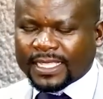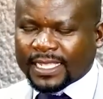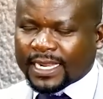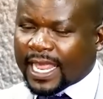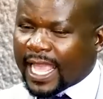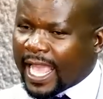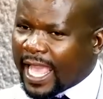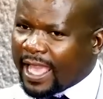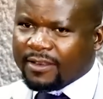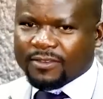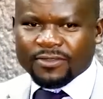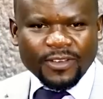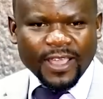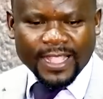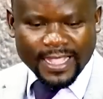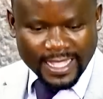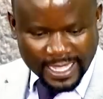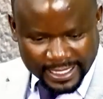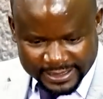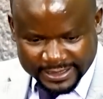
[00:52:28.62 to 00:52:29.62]
Ah, fine.
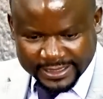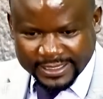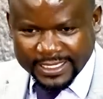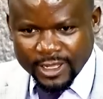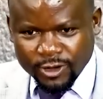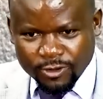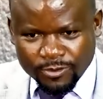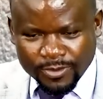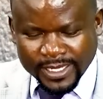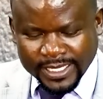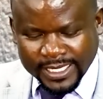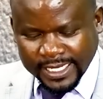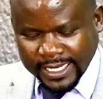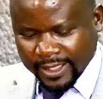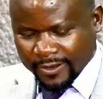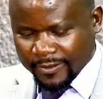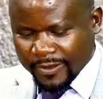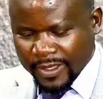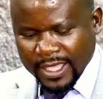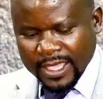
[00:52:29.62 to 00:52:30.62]
I see you mandara.
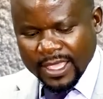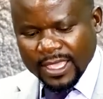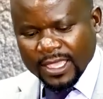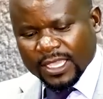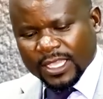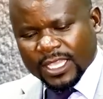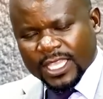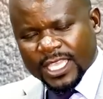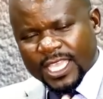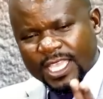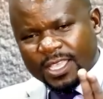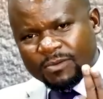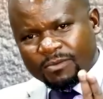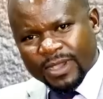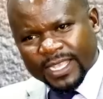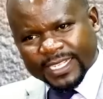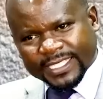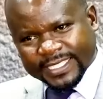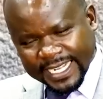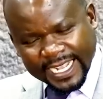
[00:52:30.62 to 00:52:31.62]

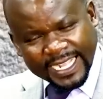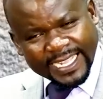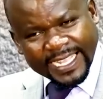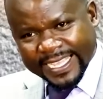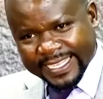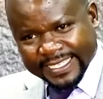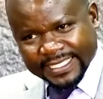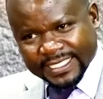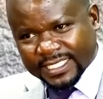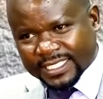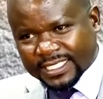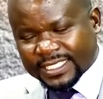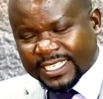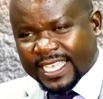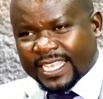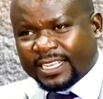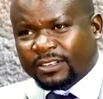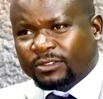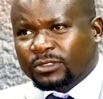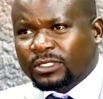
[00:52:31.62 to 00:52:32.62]
Ime challenge
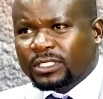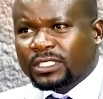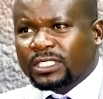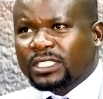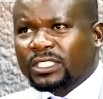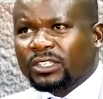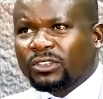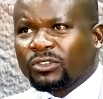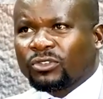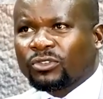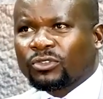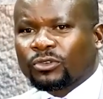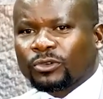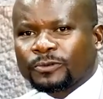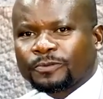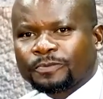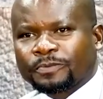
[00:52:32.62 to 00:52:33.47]
ndekuti izvo.